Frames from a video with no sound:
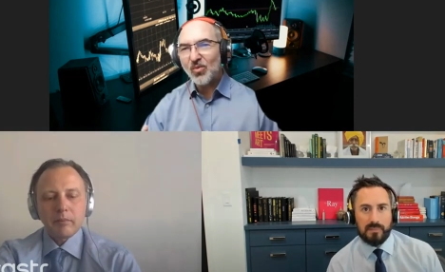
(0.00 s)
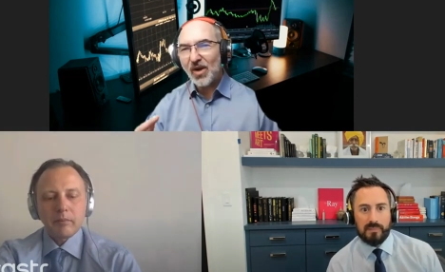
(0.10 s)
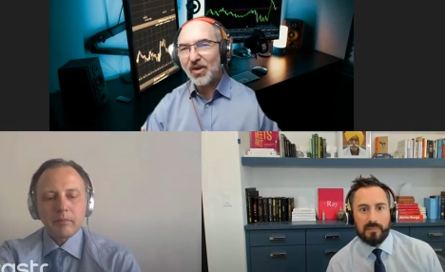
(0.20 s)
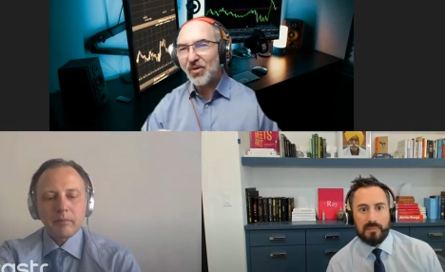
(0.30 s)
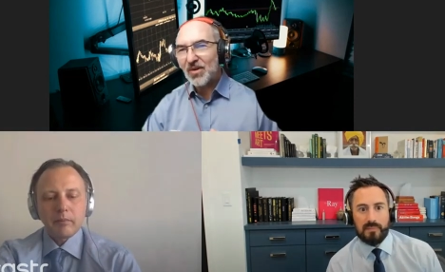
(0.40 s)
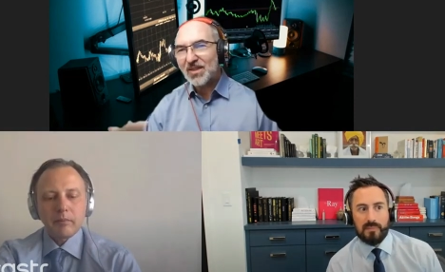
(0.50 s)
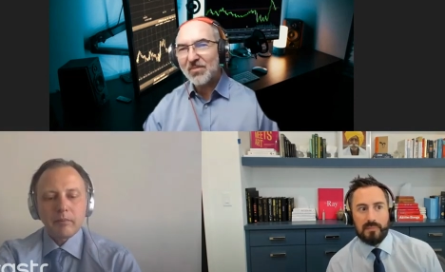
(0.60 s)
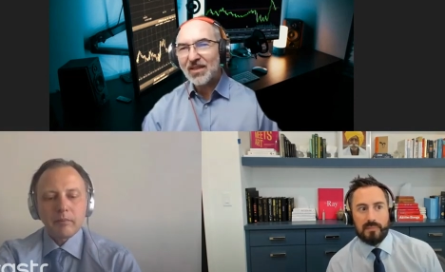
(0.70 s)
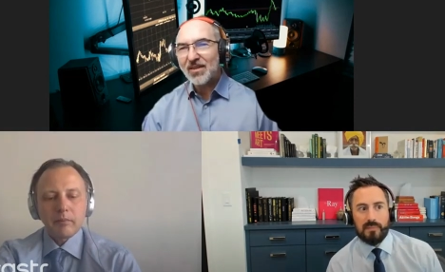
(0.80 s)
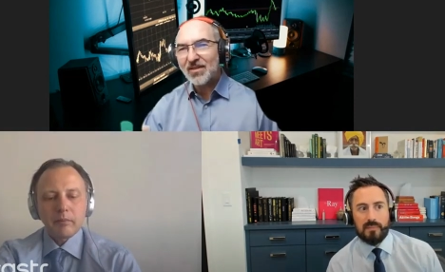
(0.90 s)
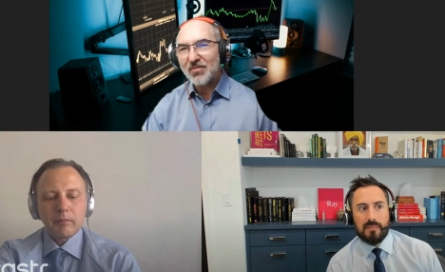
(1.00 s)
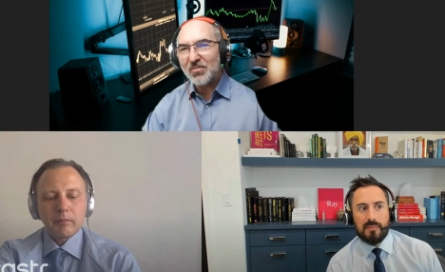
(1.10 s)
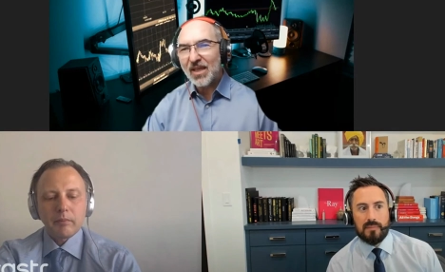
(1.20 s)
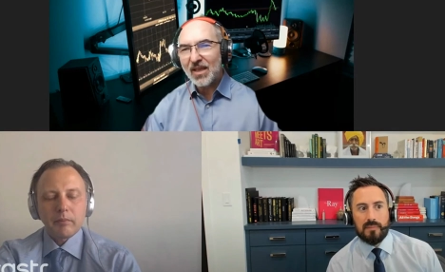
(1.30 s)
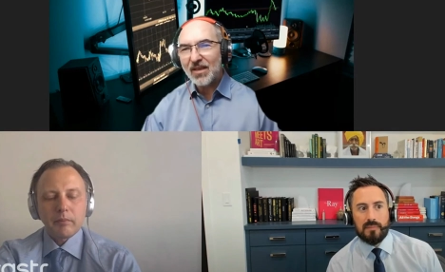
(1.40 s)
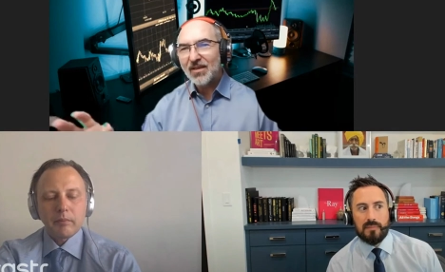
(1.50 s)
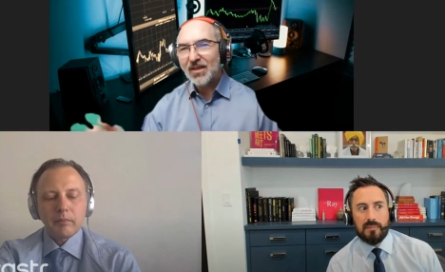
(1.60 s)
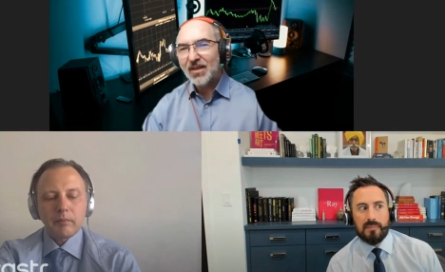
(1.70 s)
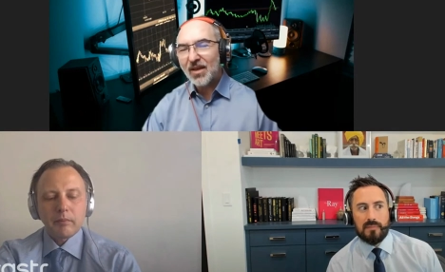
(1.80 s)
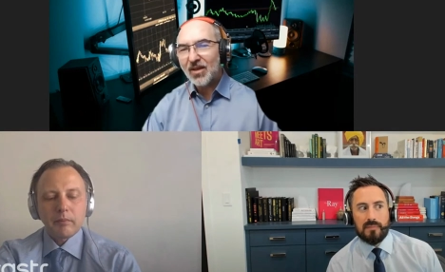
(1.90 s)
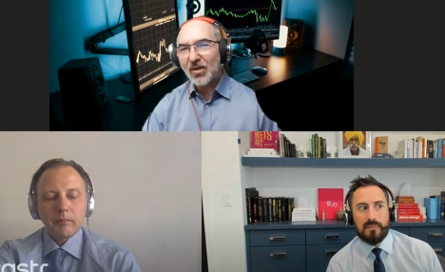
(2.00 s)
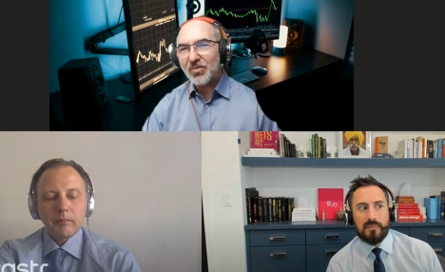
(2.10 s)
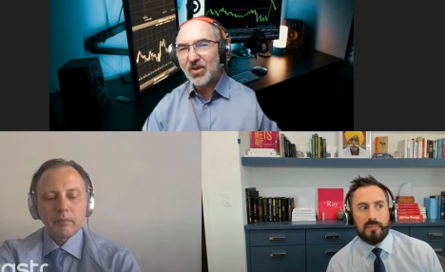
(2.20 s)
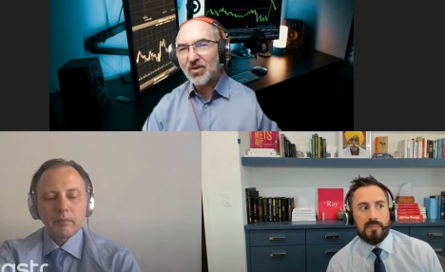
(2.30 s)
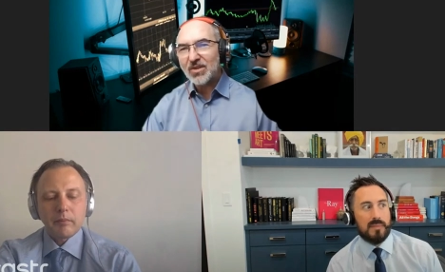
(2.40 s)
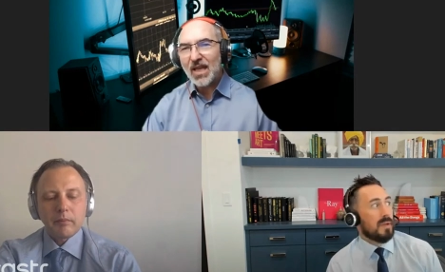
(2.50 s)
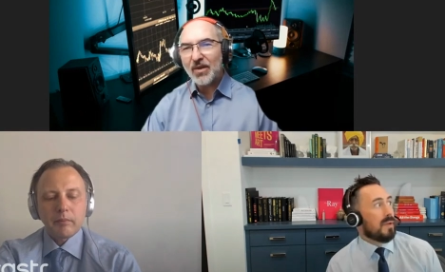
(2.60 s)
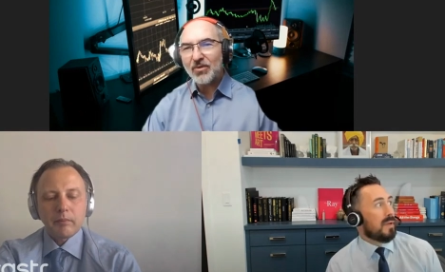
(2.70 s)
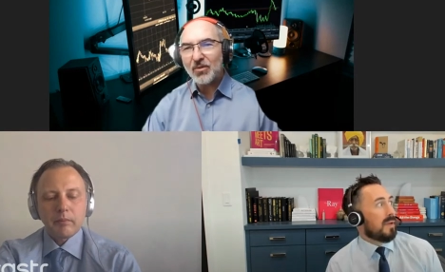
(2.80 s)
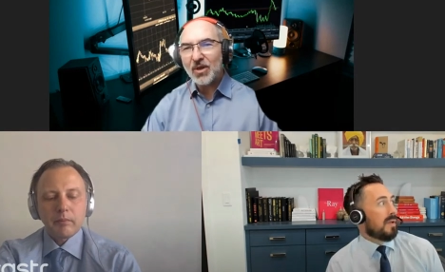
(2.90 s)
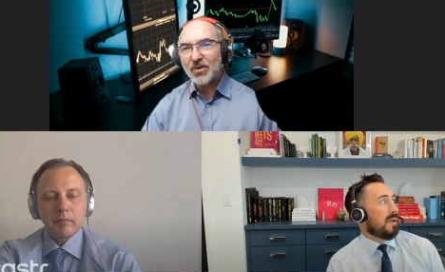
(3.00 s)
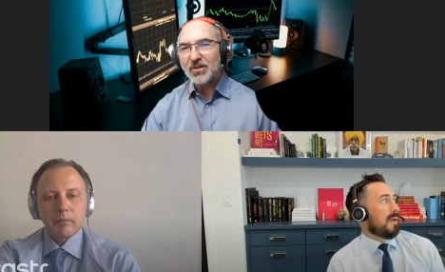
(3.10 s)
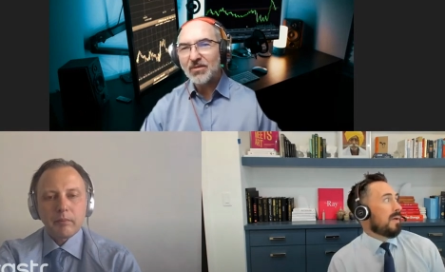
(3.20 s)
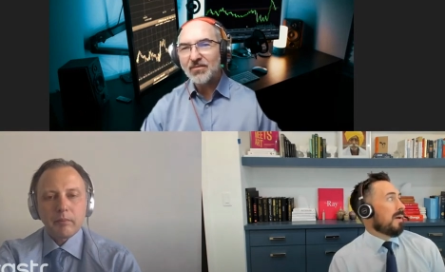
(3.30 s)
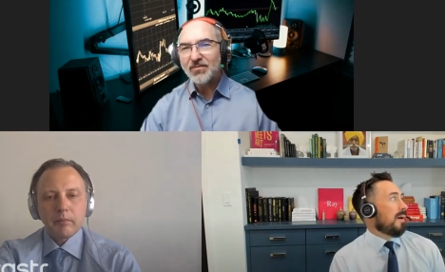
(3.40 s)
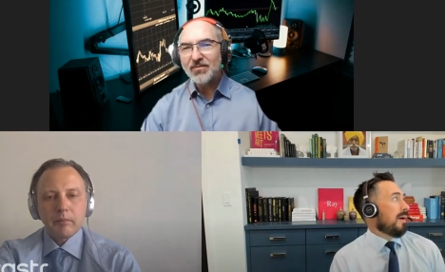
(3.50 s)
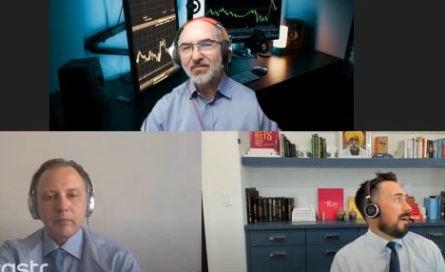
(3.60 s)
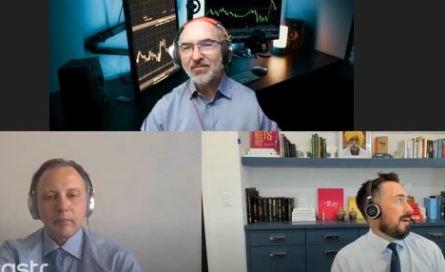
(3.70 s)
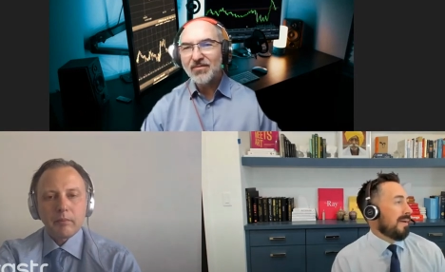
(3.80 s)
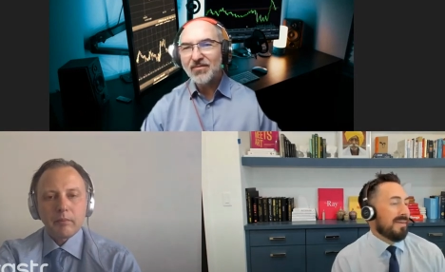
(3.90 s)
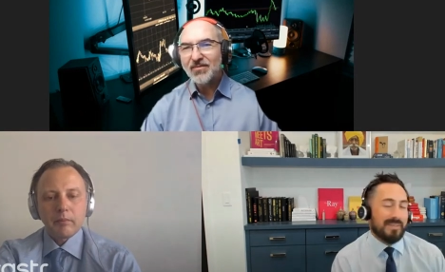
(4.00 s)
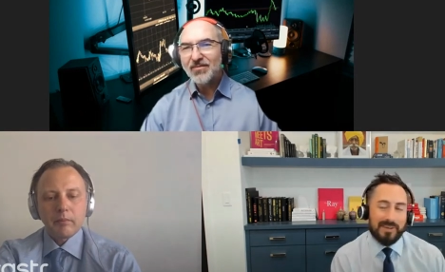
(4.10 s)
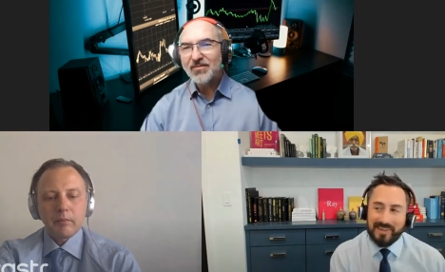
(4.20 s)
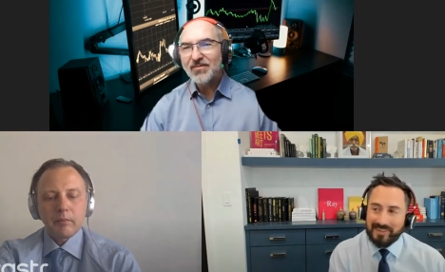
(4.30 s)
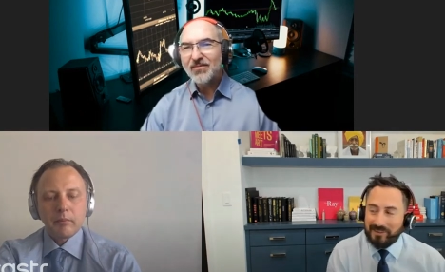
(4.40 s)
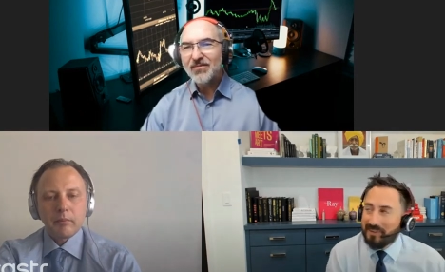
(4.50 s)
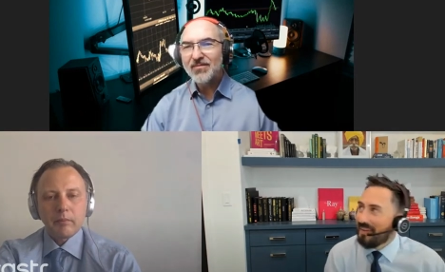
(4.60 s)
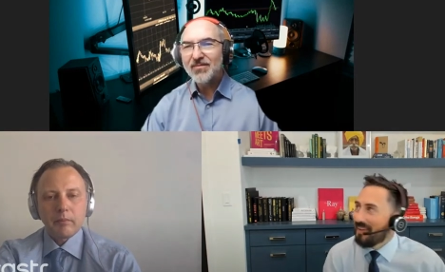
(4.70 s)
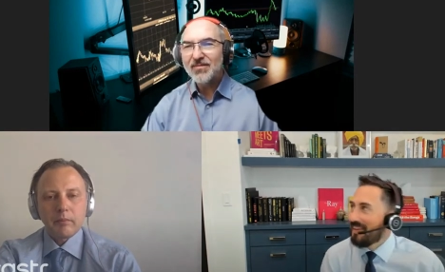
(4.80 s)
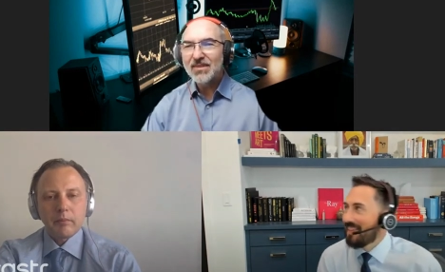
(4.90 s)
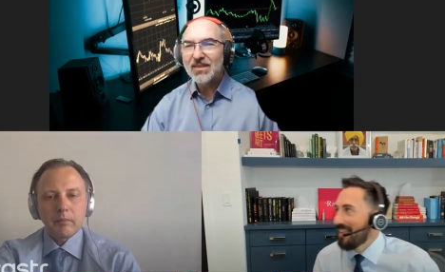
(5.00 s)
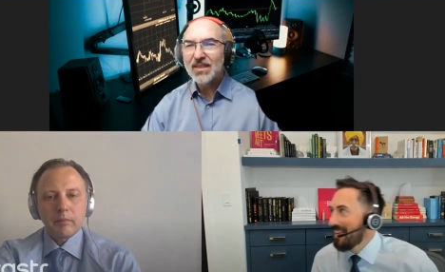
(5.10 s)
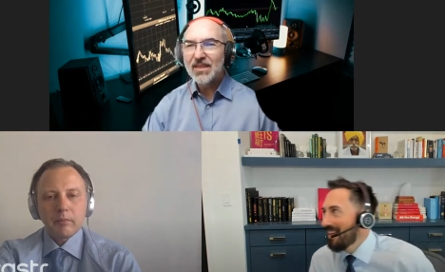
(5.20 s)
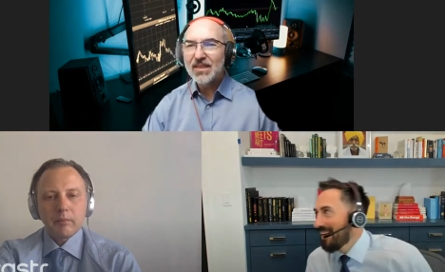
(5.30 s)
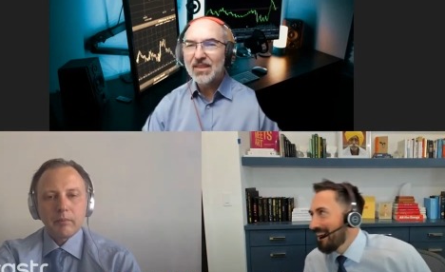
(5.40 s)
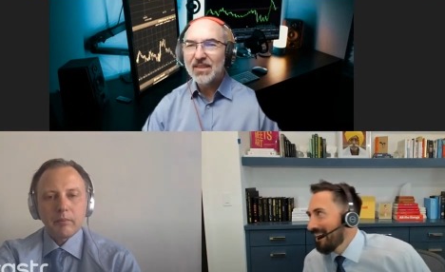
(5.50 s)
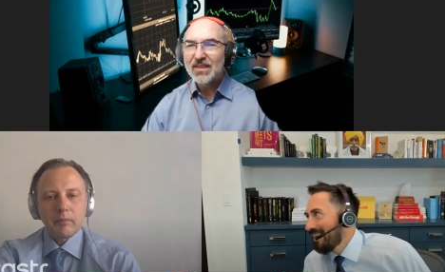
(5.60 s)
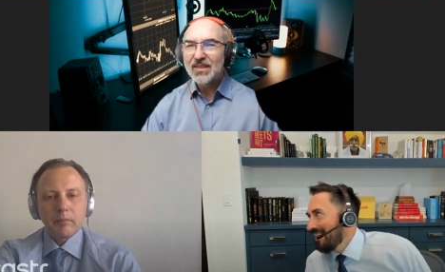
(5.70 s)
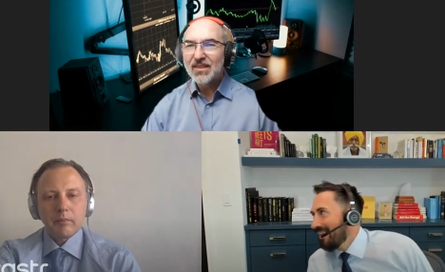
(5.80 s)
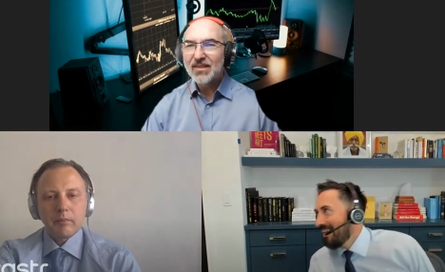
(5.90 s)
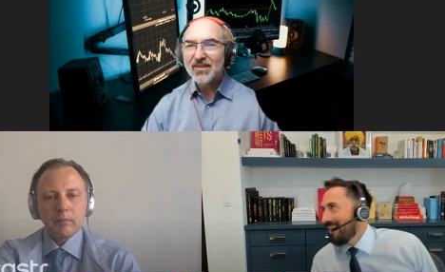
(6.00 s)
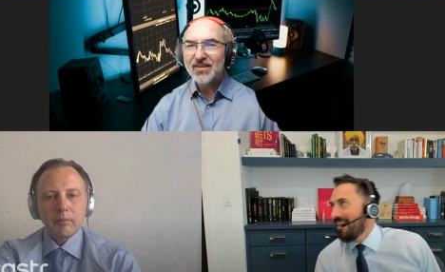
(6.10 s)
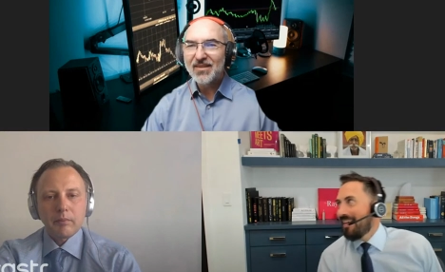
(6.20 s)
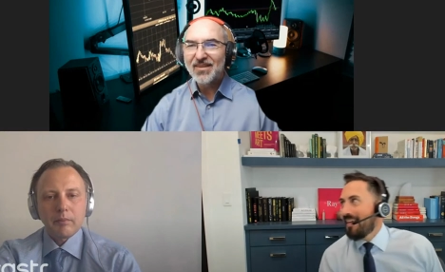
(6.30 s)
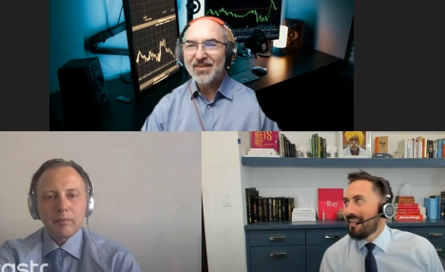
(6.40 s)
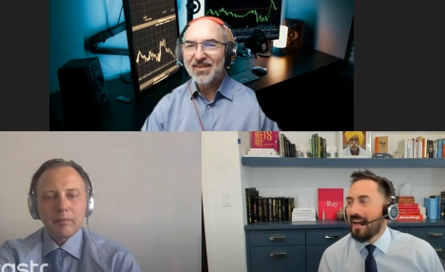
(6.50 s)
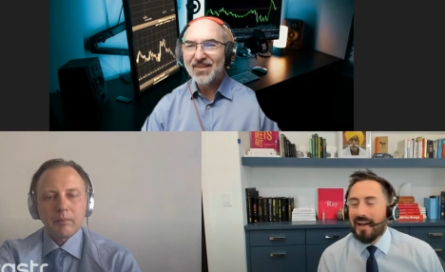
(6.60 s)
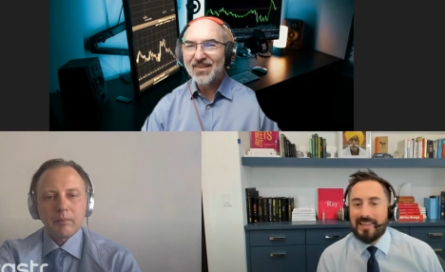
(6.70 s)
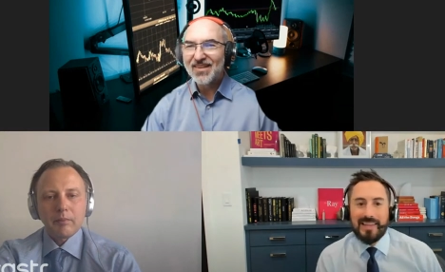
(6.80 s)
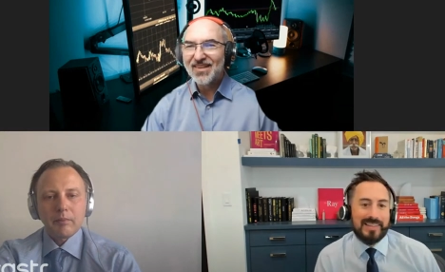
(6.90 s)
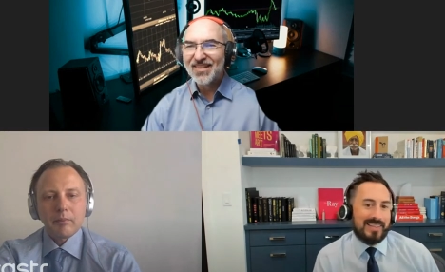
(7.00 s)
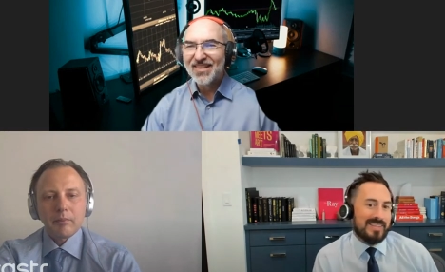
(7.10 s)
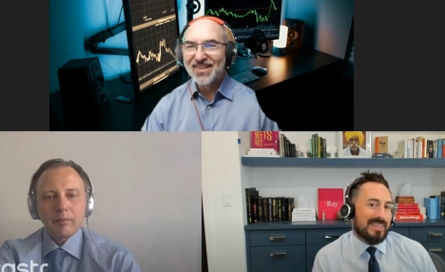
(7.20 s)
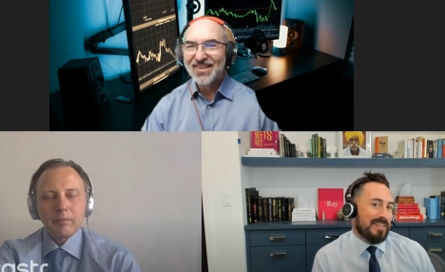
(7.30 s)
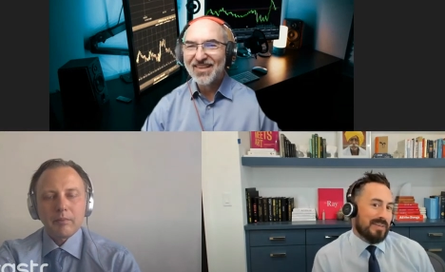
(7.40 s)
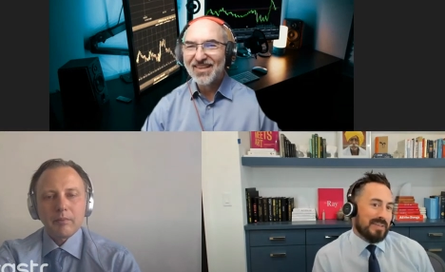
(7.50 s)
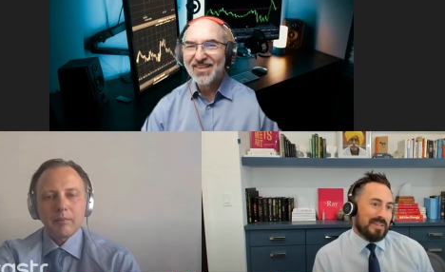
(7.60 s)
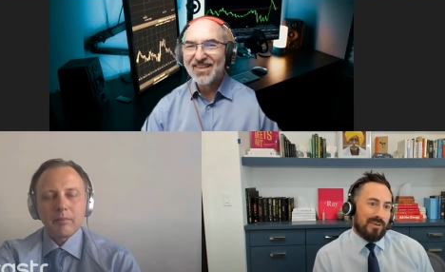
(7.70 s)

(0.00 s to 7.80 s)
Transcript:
Speaker 1: where you expected to be a couple years down the road
Speaker 2: oh great uh, the uh, yeah i think it's continuing to